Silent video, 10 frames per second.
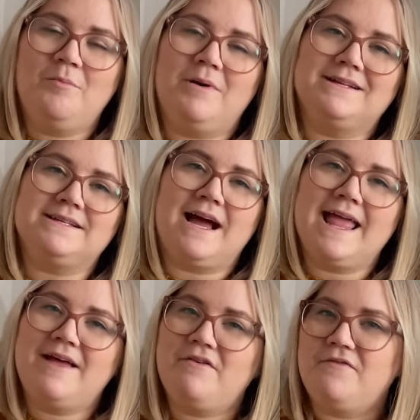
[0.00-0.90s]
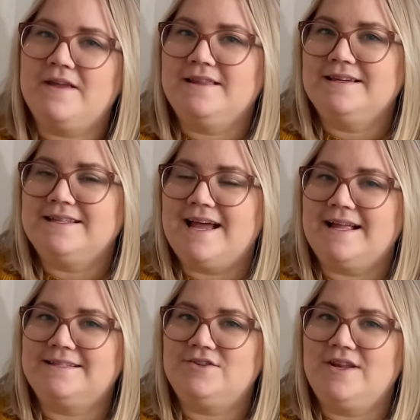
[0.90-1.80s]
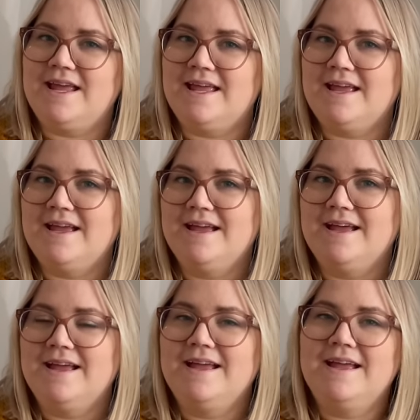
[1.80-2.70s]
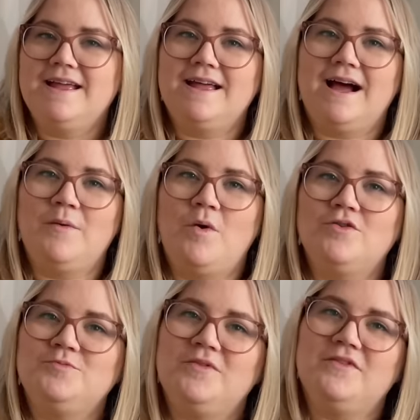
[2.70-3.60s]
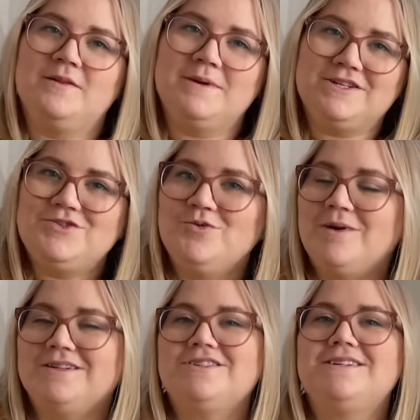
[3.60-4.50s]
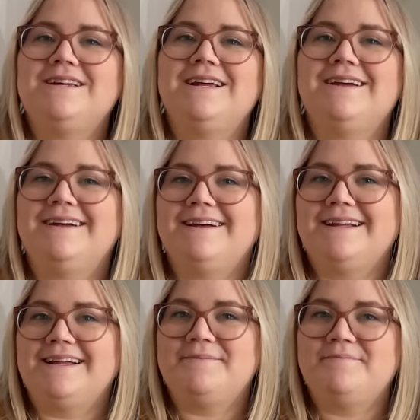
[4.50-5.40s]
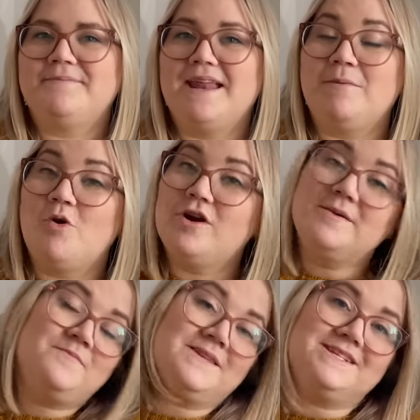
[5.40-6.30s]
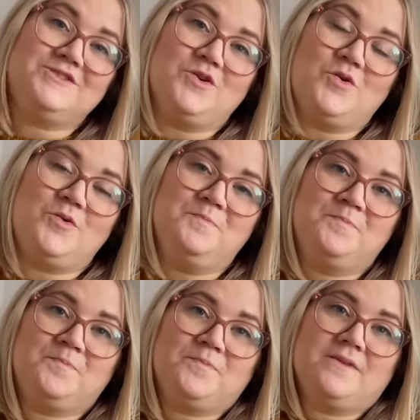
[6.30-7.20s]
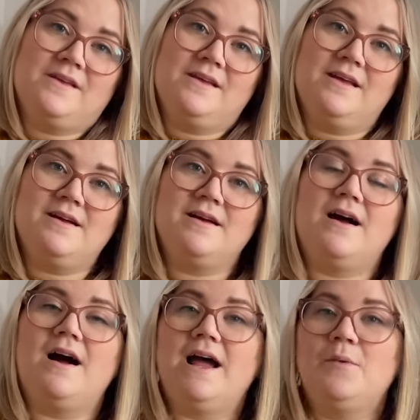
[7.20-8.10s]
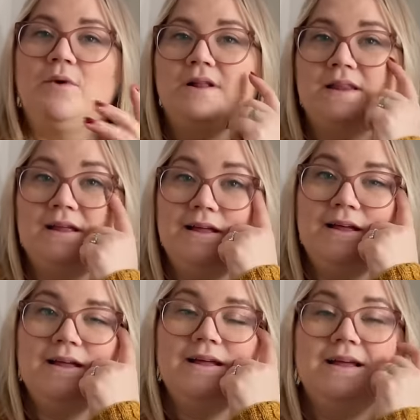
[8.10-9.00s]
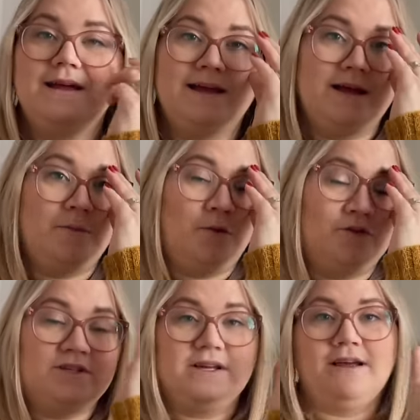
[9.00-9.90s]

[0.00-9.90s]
But I have a feeling that today I won't be filming too much anymore, so I will put